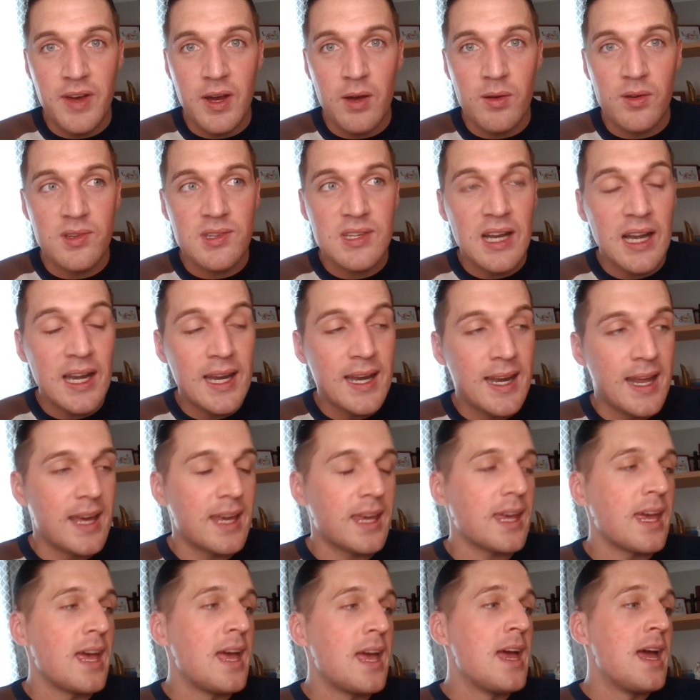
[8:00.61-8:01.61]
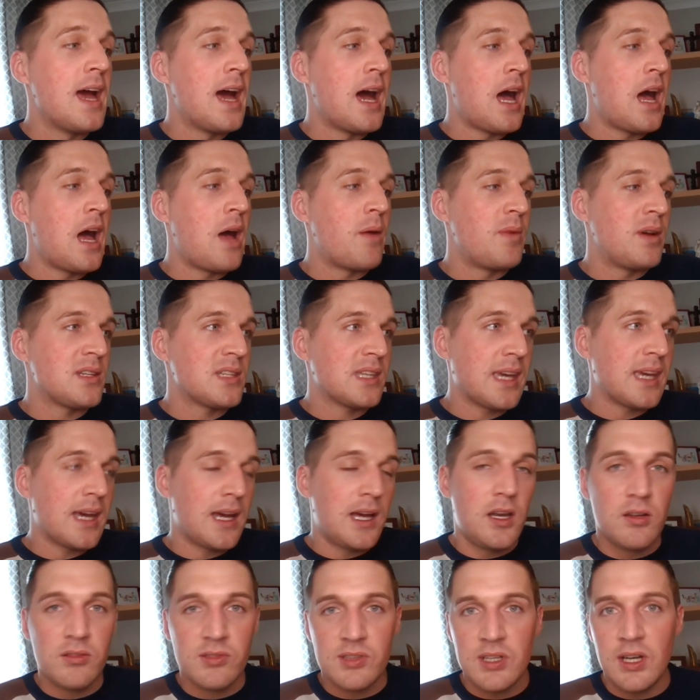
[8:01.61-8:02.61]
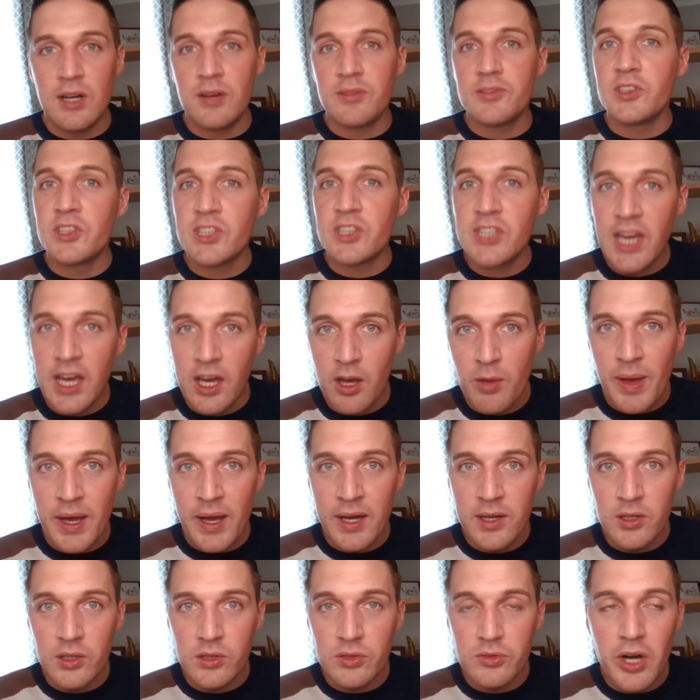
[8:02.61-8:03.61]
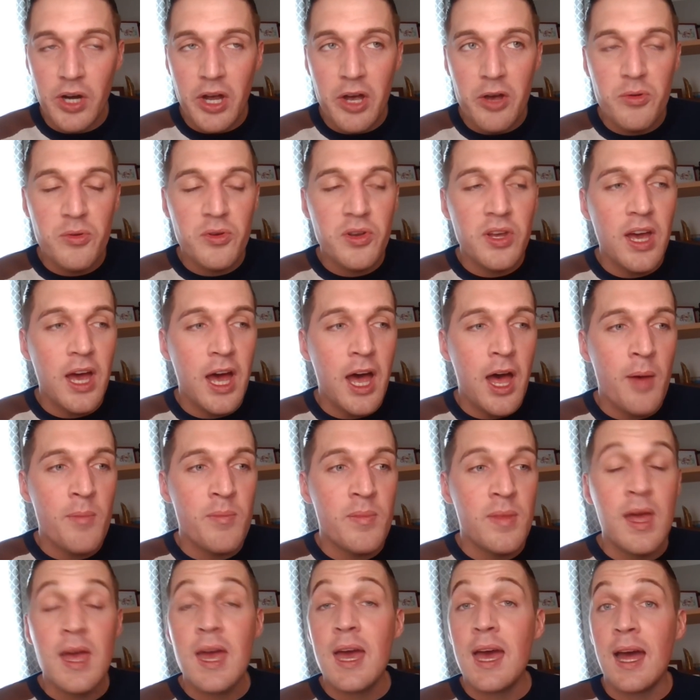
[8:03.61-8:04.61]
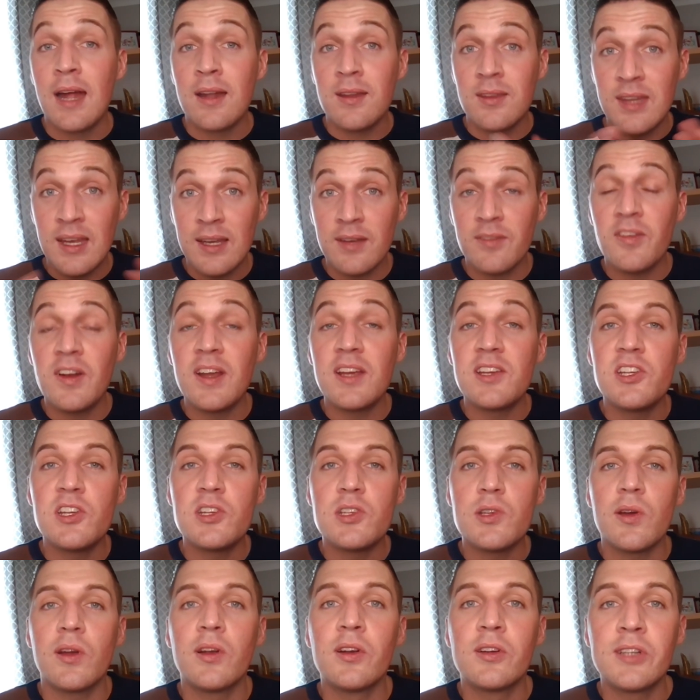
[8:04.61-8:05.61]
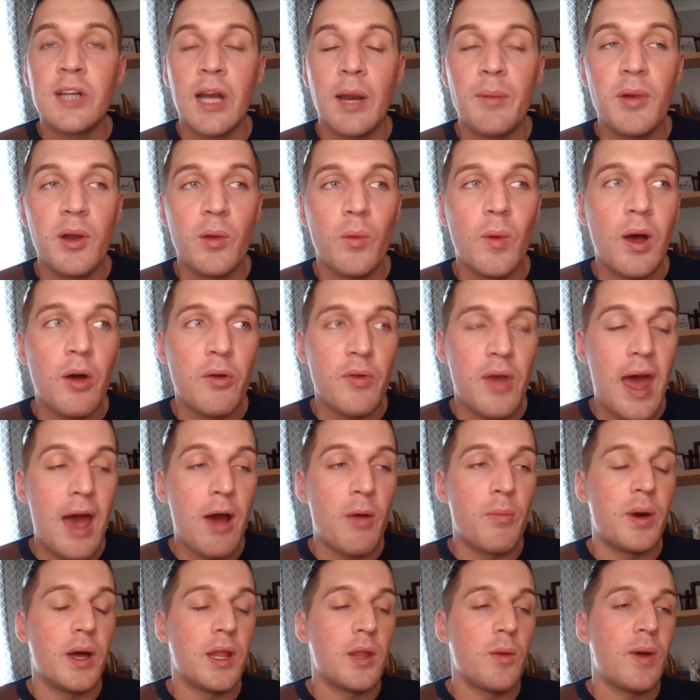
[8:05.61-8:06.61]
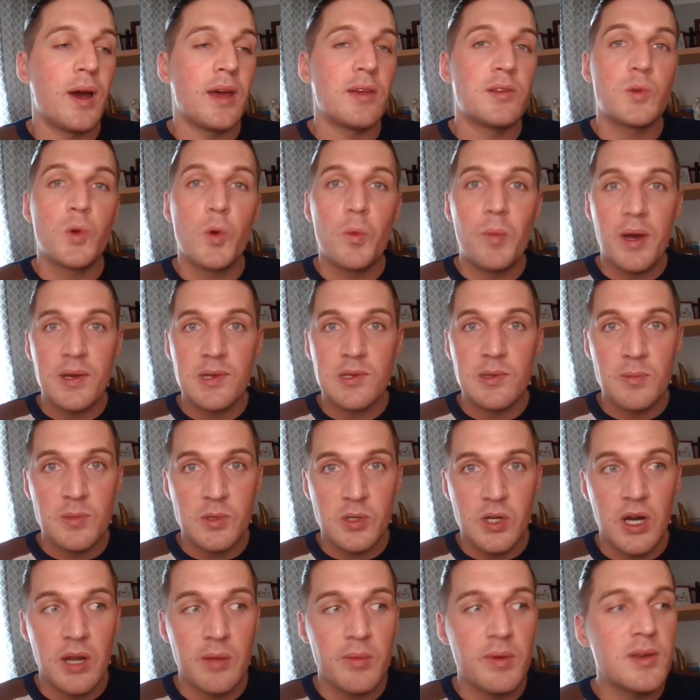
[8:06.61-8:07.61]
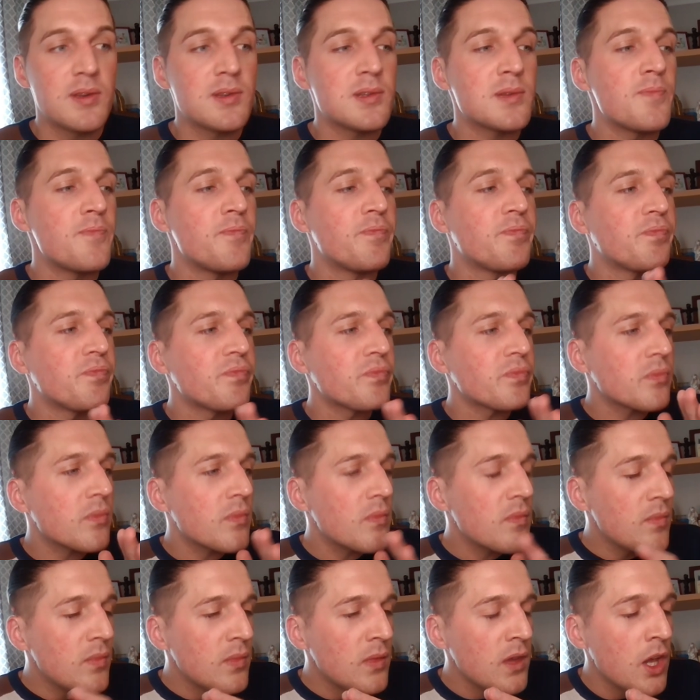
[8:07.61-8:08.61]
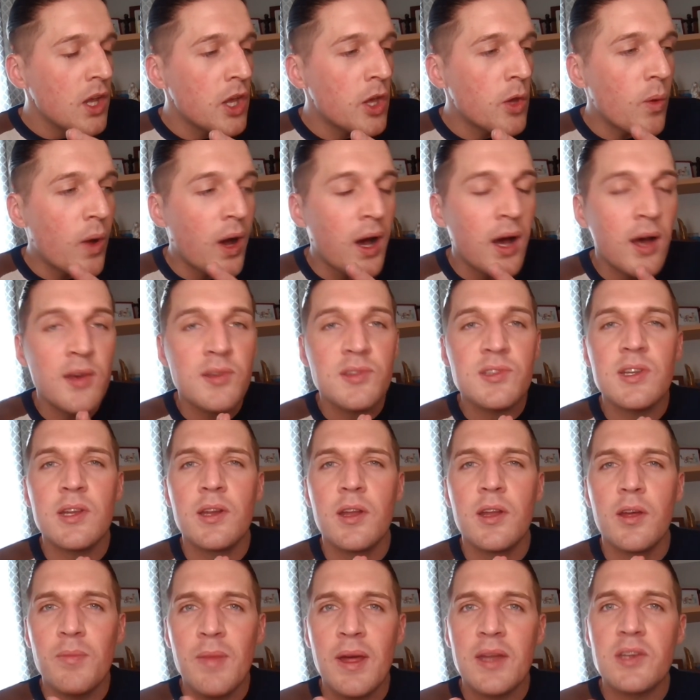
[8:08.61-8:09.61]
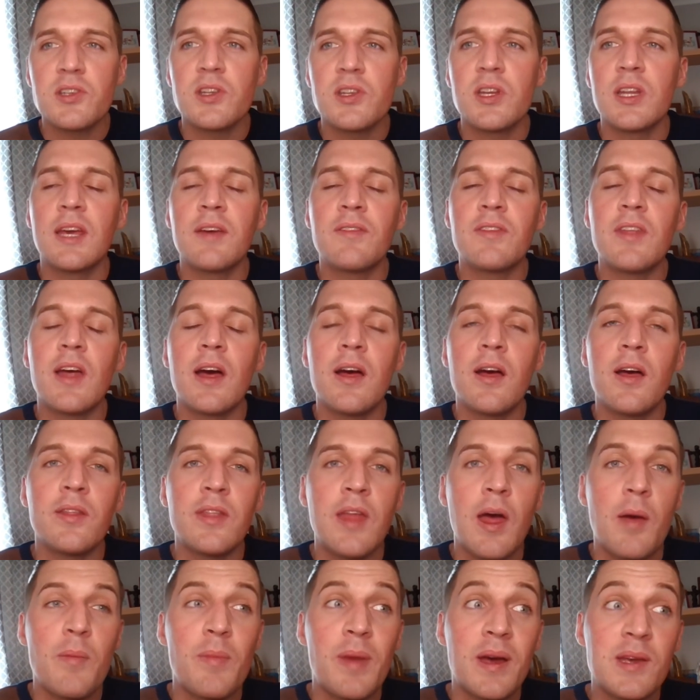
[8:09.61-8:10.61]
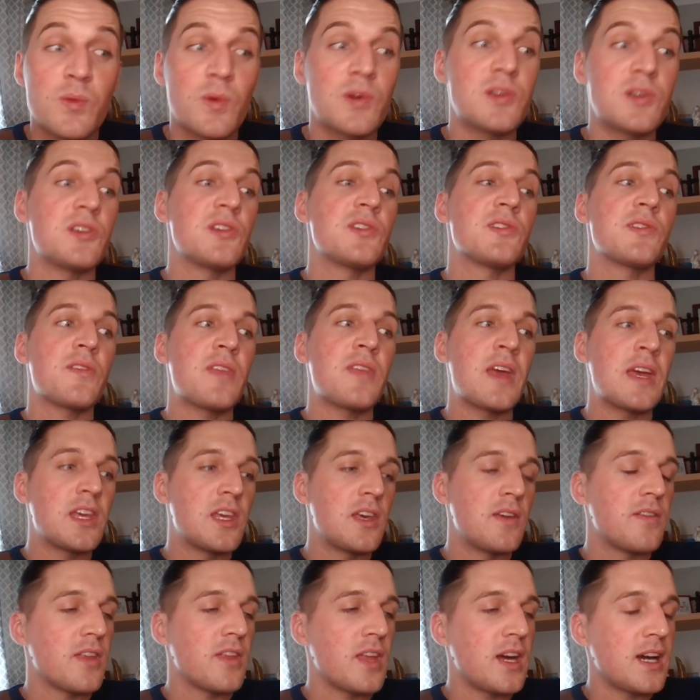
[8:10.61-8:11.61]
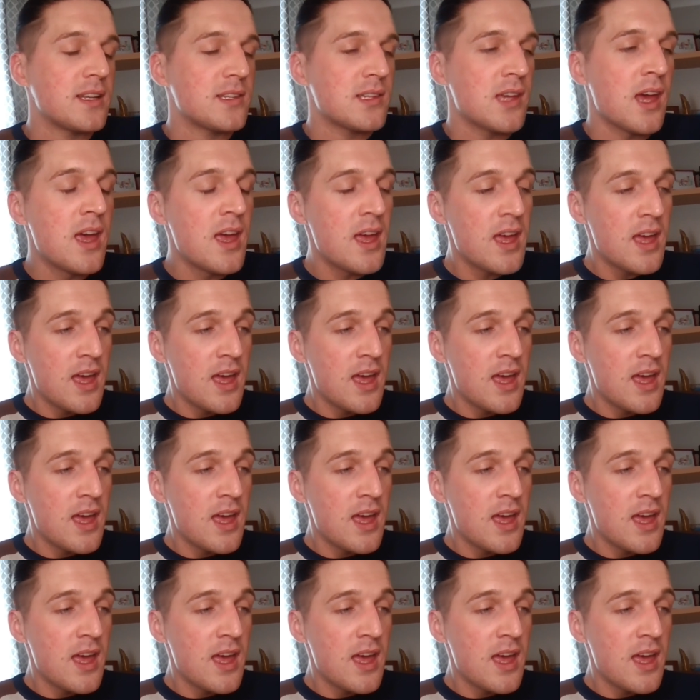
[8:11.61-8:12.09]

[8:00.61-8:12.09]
of hours clinic um, and to get her looked after and to get her back on the road. Um, and thankfully, she's doing incredibly well now. By the way, to all my subscribers who asked and had mentioned and give their, their best wishes. So thank you for that.